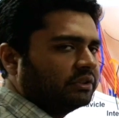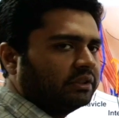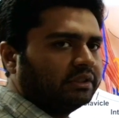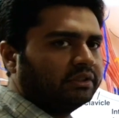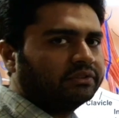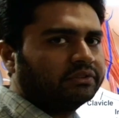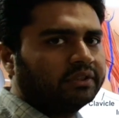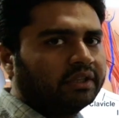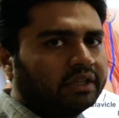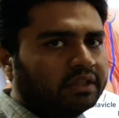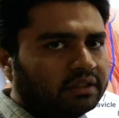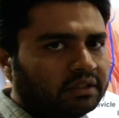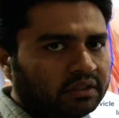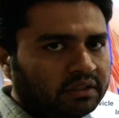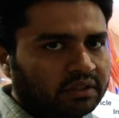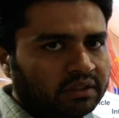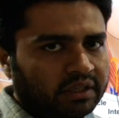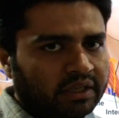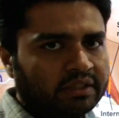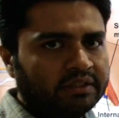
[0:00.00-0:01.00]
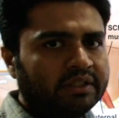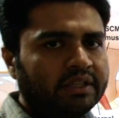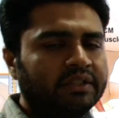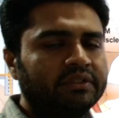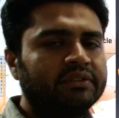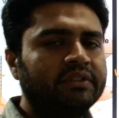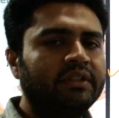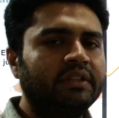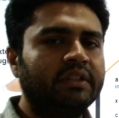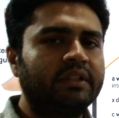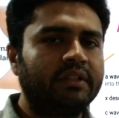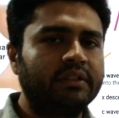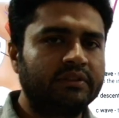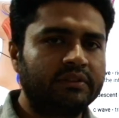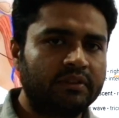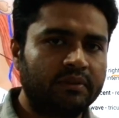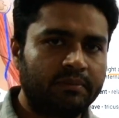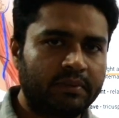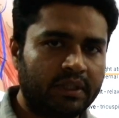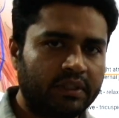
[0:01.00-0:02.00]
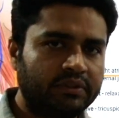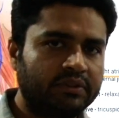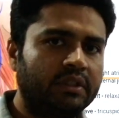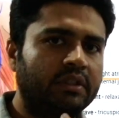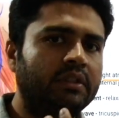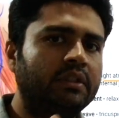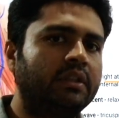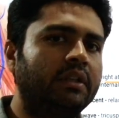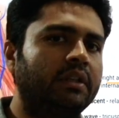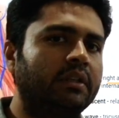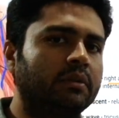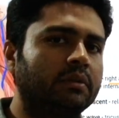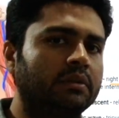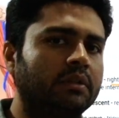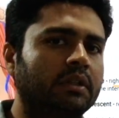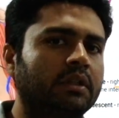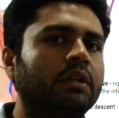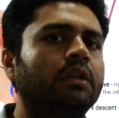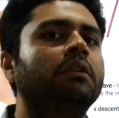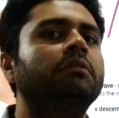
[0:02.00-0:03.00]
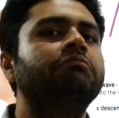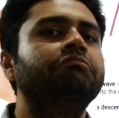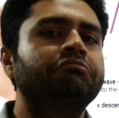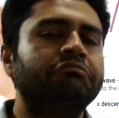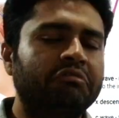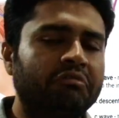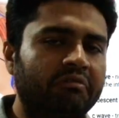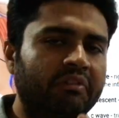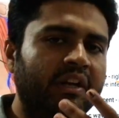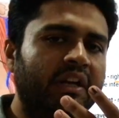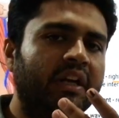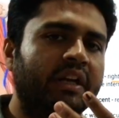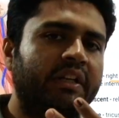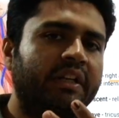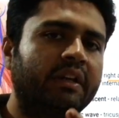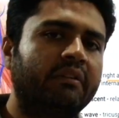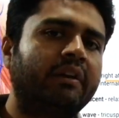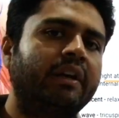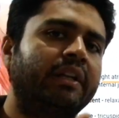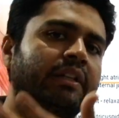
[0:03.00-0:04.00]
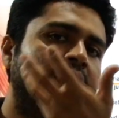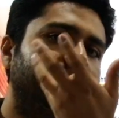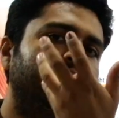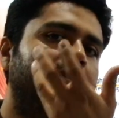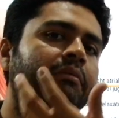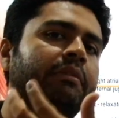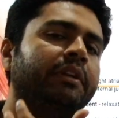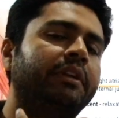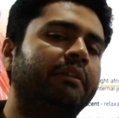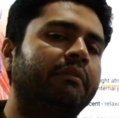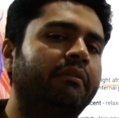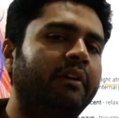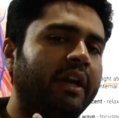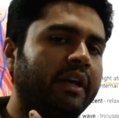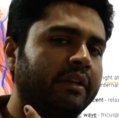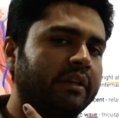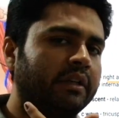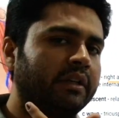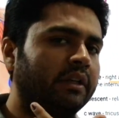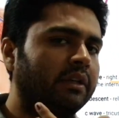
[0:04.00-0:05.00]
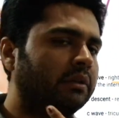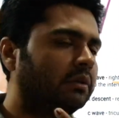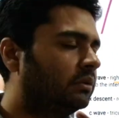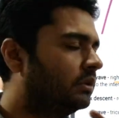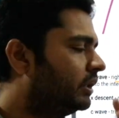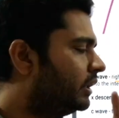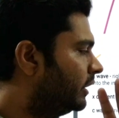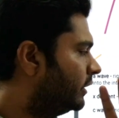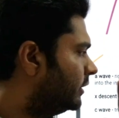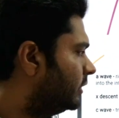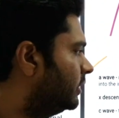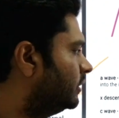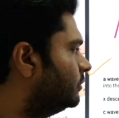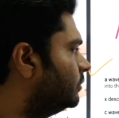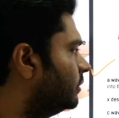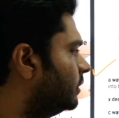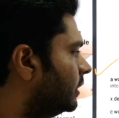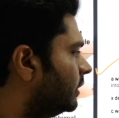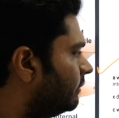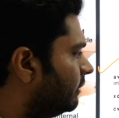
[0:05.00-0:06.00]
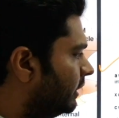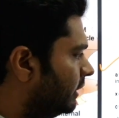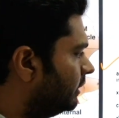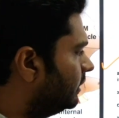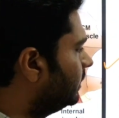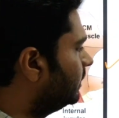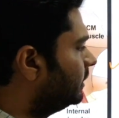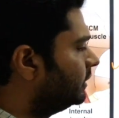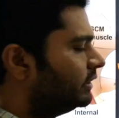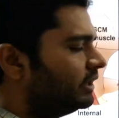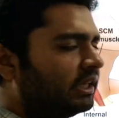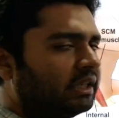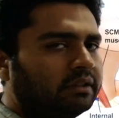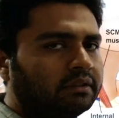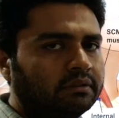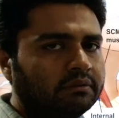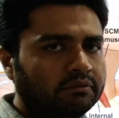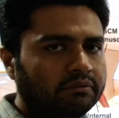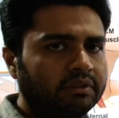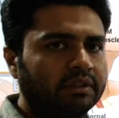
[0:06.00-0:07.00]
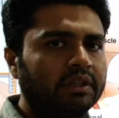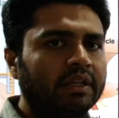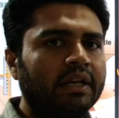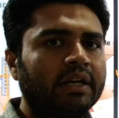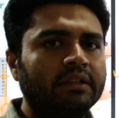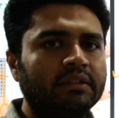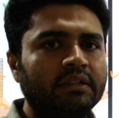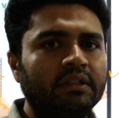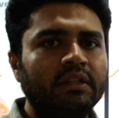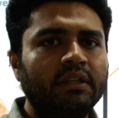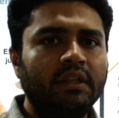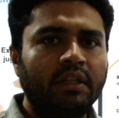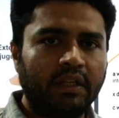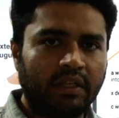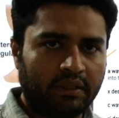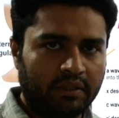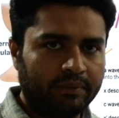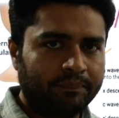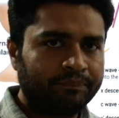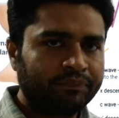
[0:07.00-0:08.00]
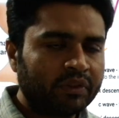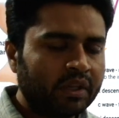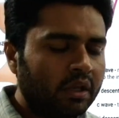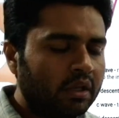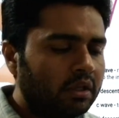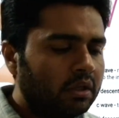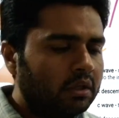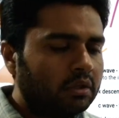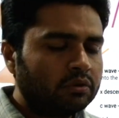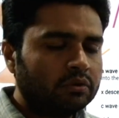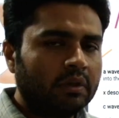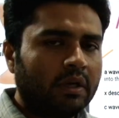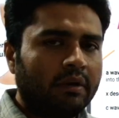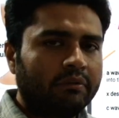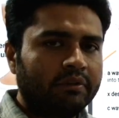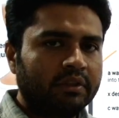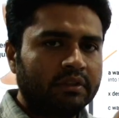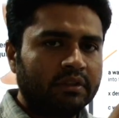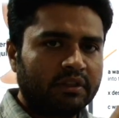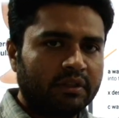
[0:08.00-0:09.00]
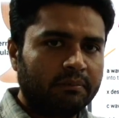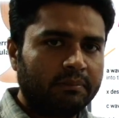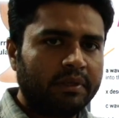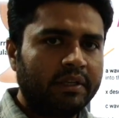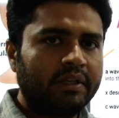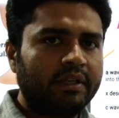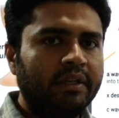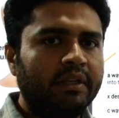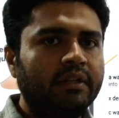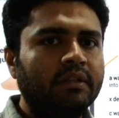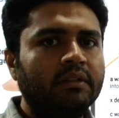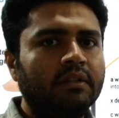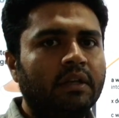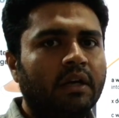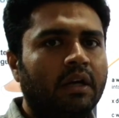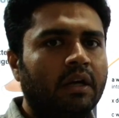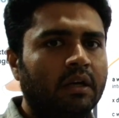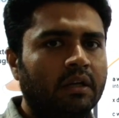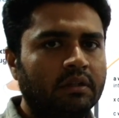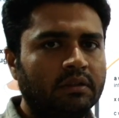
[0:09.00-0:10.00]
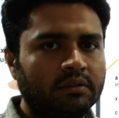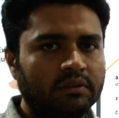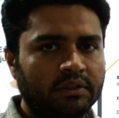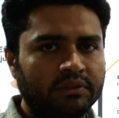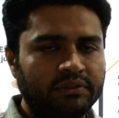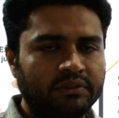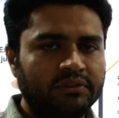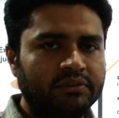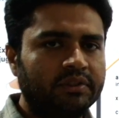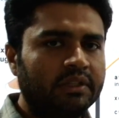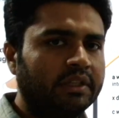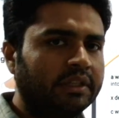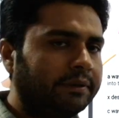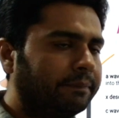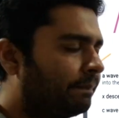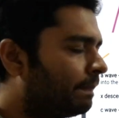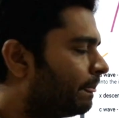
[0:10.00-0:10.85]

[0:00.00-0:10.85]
is there and there is a increased pressure into the vena cava and it will be reflected into the internal jugular vein. Then we get the A. So after the completing the systole,